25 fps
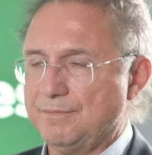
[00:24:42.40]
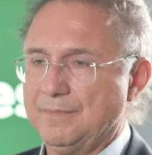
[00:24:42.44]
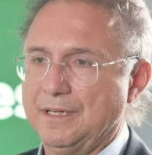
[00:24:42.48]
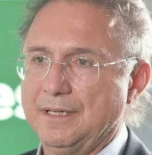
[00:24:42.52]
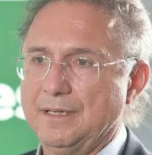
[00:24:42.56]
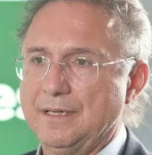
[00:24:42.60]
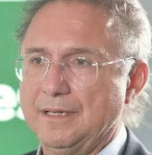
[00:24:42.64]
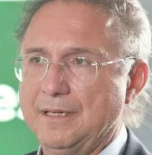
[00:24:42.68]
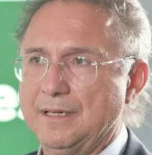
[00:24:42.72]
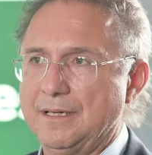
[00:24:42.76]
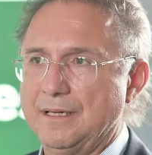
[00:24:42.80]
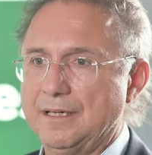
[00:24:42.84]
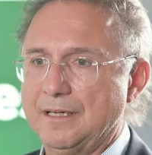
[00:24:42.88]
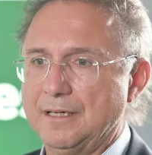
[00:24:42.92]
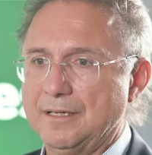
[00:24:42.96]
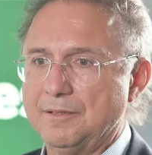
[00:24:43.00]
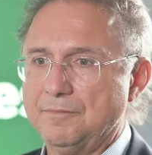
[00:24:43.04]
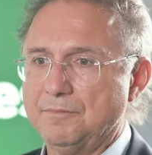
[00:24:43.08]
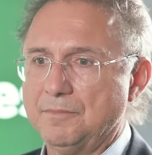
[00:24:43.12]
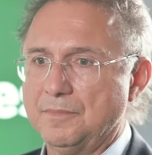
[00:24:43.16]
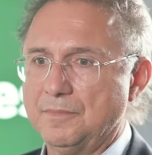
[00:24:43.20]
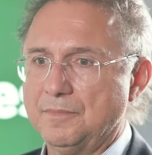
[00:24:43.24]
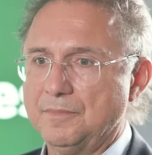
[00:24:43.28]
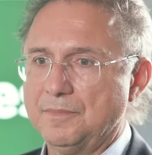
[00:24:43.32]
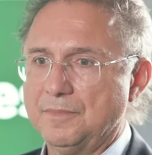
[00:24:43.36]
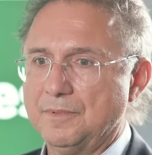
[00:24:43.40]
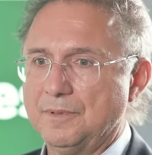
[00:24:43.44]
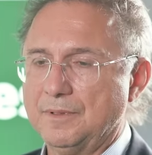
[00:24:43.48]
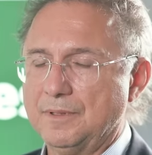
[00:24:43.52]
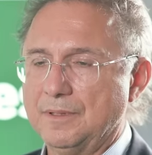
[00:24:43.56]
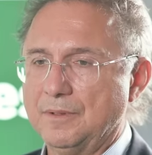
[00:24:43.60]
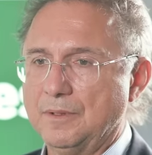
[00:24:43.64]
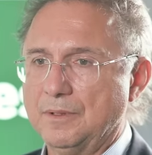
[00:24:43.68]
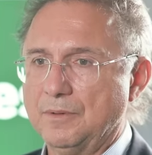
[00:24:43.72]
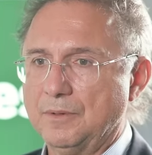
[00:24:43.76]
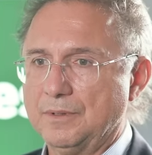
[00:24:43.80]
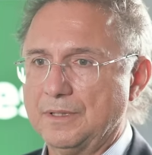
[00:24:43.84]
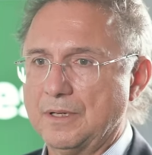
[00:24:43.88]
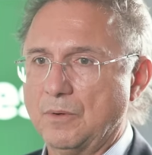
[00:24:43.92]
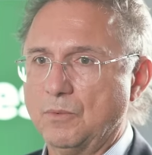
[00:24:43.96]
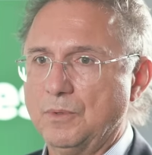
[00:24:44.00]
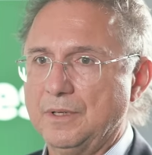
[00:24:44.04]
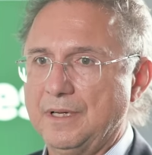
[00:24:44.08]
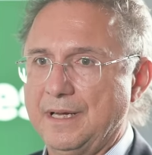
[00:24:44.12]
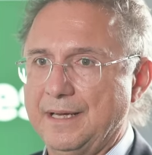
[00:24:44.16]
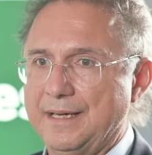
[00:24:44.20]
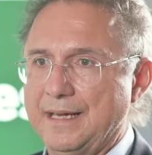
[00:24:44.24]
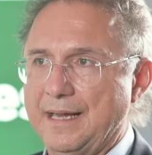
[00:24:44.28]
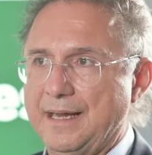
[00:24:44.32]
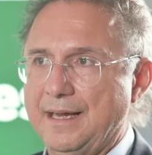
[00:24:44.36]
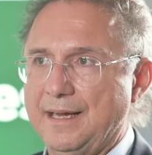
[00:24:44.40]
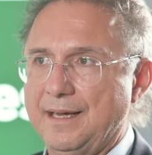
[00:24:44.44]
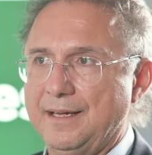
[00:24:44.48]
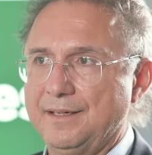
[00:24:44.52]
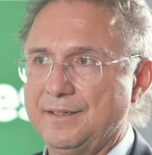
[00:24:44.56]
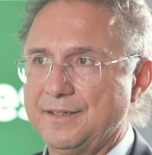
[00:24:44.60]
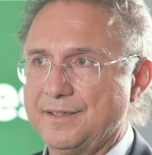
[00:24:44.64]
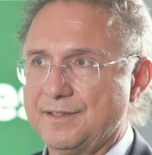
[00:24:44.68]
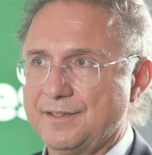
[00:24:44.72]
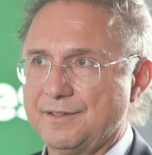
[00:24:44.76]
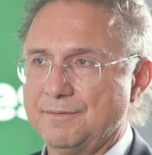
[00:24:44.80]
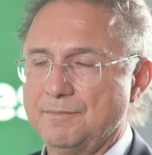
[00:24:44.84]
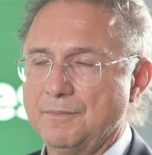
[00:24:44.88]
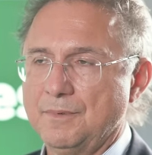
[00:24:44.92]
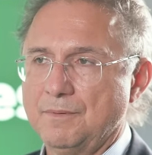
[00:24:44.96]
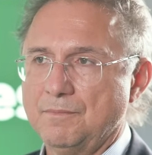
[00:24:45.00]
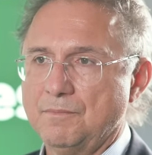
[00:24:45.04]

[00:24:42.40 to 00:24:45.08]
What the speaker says: that will enhance